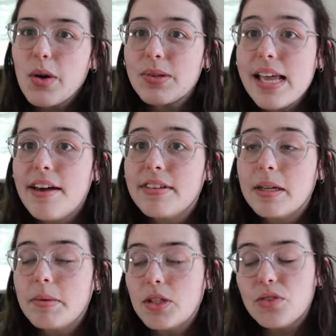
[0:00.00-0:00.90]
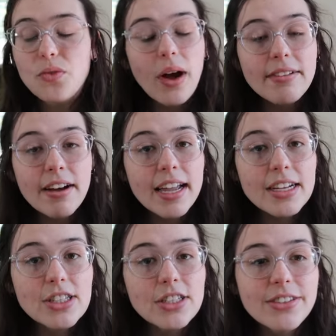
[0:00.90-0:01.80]
was having a bunch of Wi-Fi
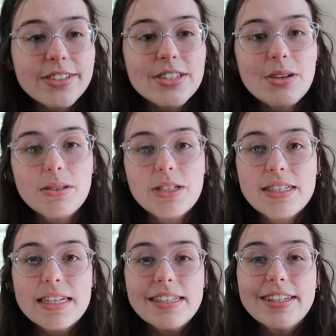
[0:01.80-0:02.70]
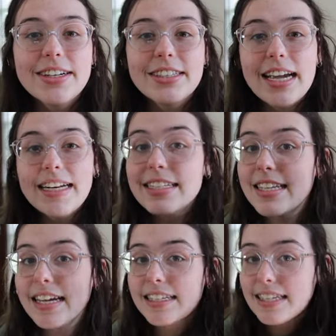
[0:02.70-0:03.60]
issues, so it was just easier to kind of
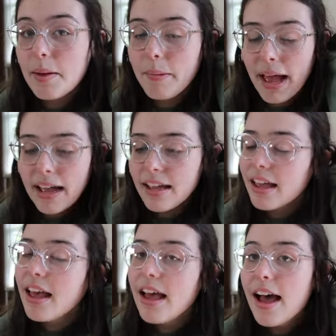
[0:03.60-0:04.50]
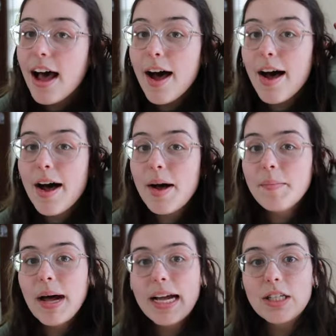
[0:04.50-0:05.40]
take a step back.
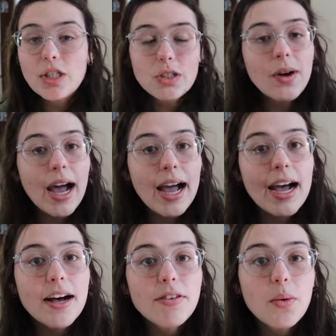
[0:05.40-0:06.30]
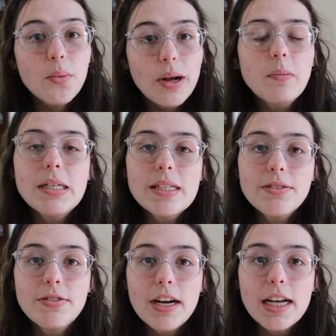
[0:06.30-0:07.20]
I do have one piece of
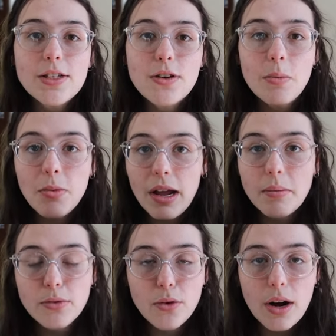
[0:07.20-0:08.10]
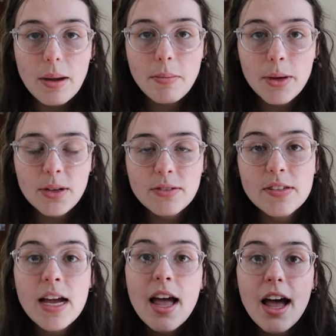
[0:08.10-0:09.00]
footage from right before I
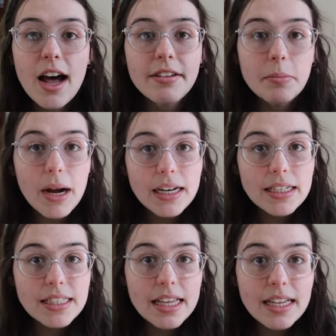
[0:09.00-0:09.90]
moved of a practice